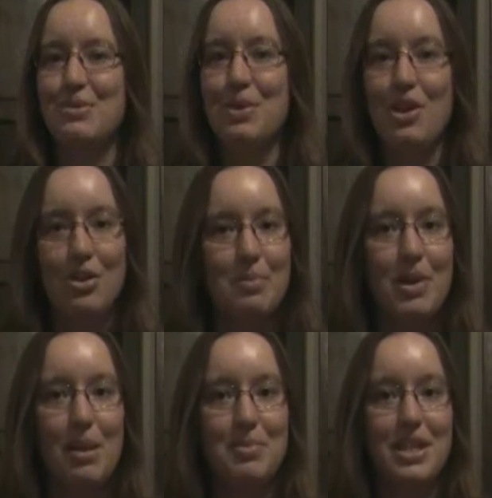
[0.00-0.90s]
with all the
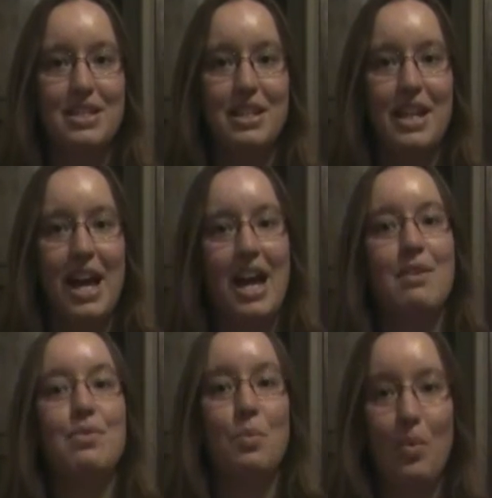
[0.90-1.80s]
problems I seem to
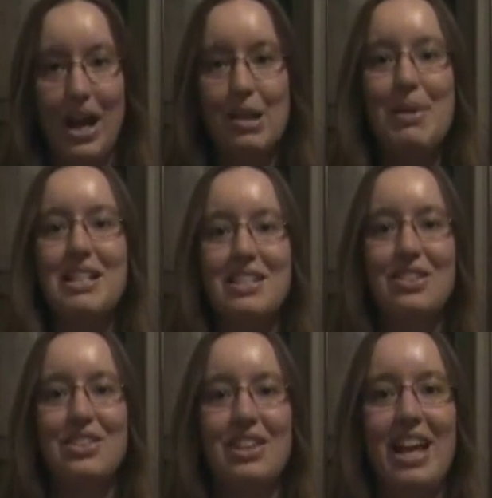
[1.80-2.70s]
have, why am I
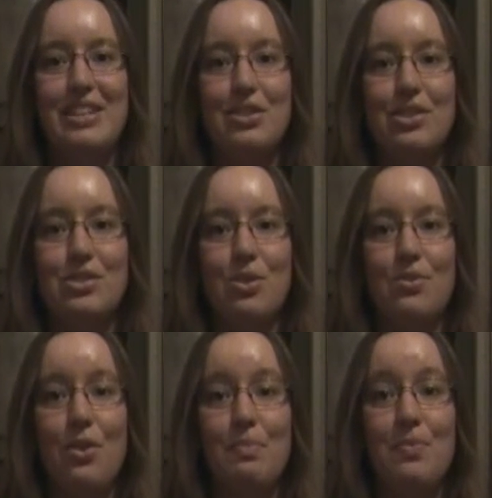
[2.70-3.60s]
still inclined to look
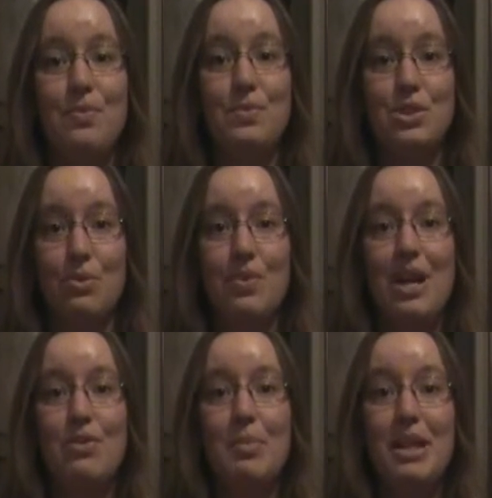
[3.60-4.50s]
so
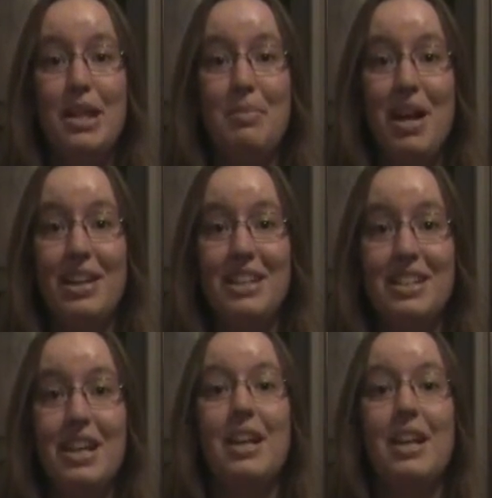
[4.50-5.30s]
favorably upon it?